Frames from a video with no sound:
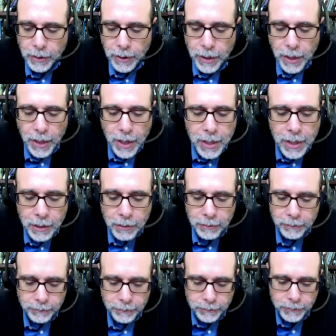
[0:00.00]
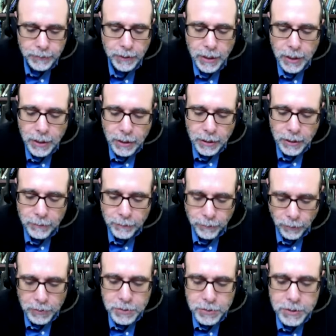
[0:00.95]
In it,
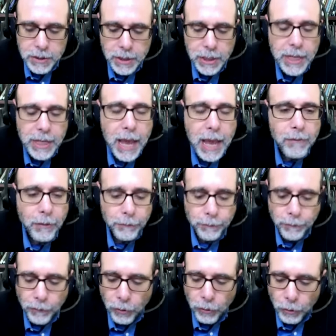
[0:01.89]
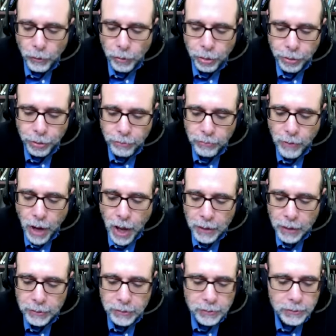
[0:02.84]
first, he gave a
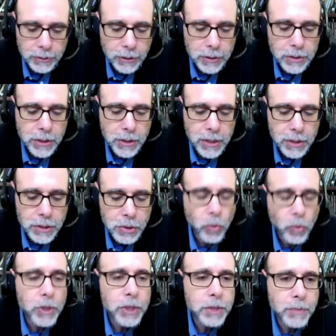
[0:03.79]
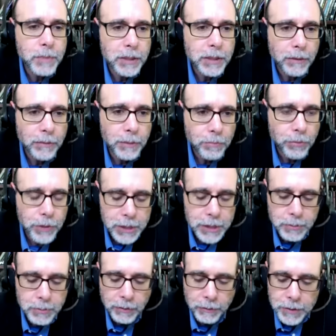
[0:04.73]
full-throttled endorsement of the
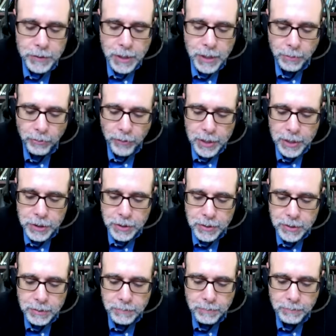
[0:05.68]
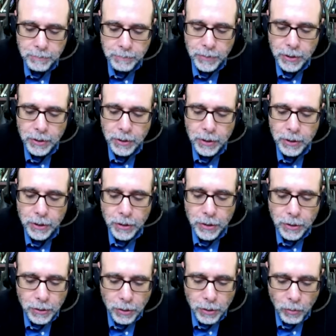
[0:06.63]
principle of separationism.
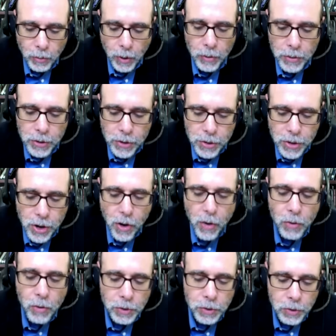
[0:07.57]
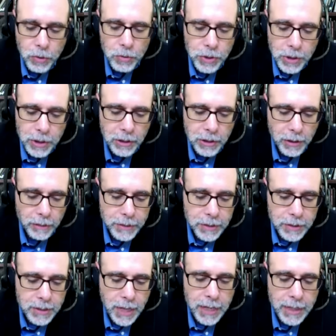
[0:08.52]
Quote, no union of
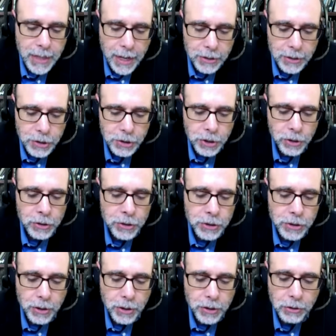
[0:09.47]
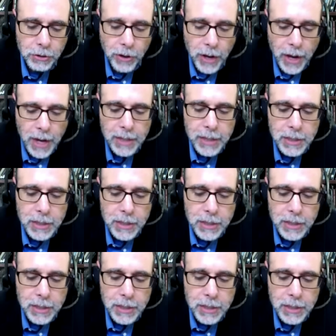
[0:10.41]
state and church under any